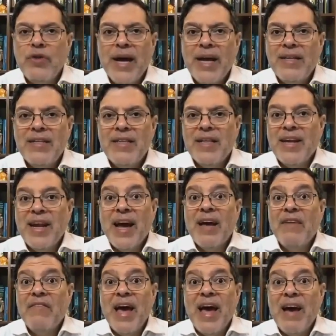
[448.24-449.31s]
united than
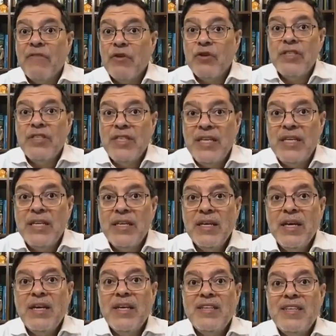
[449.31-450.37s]
I've ever seen